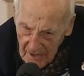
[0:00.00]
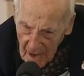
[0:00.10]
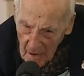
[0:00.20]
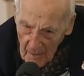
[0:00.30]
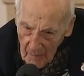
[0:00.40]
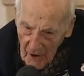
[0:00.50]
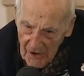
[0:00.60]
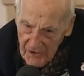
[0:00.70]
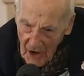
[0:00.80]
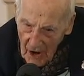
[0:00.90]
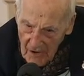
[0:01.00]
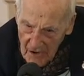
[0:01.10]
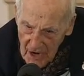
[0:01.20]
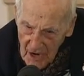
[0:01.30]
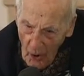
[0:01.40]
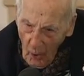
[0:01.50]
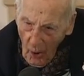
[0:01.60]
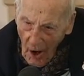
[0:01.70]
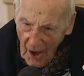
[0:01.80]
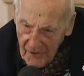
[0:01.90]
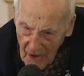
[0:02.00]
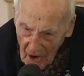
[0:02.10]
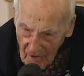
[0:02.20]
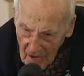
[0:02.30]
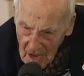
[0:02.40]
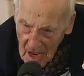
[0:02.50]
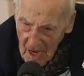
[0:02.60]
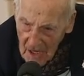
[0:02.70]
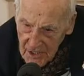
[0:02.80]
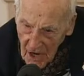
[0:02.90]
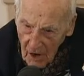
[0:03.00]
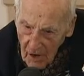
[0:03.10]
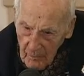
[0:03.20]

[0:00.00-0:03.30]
he'd stay away from the seniors and hang out with the young people.